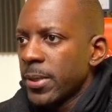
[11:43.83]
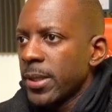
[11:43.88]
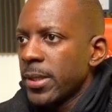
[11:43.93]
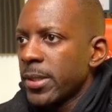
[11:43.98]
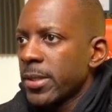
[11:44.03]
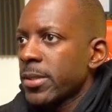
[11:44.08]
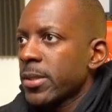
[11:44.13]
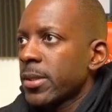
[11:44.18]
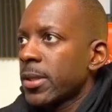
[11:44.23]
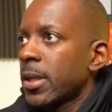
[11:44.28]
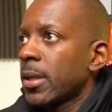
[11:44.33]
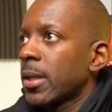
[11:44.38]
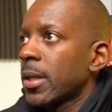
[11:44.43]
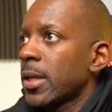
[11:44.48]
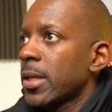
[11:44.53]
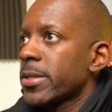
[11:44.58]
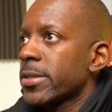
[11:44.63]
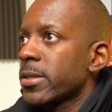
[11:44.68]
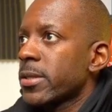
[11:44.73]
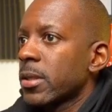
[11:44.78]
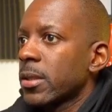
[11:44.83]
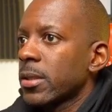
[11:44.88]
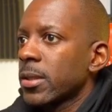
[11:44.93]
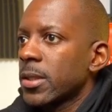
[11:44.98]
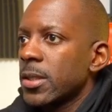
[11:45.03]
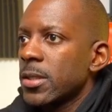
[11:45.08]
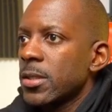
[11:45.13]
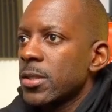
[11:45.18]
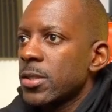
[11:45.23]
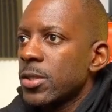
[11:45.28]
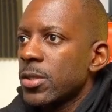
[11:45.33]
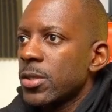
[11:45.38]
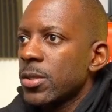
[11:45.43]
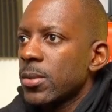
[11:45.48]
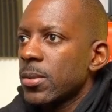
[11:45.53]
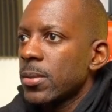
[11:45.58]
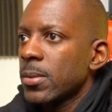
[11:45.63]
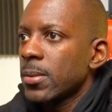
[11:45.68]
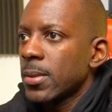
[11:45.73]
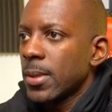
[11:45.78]
so now let's log
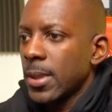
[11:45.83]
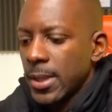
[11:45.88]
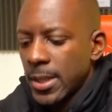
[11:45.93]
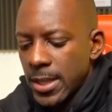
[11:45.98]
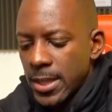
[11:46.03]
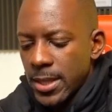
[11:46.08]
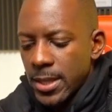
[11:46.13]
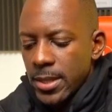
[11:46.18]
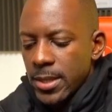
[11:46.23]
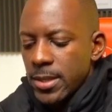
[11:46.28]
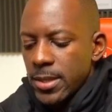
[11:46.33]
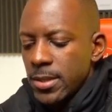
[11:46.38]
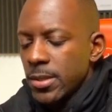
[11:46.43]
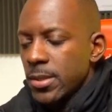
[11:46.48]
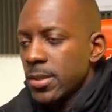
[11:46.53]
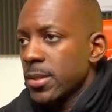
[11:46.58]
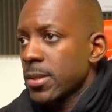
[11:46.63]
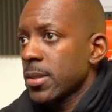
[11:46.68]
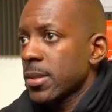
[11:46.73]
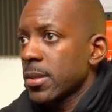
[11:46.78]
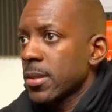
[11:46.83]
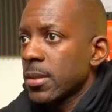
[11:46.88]
into ISE,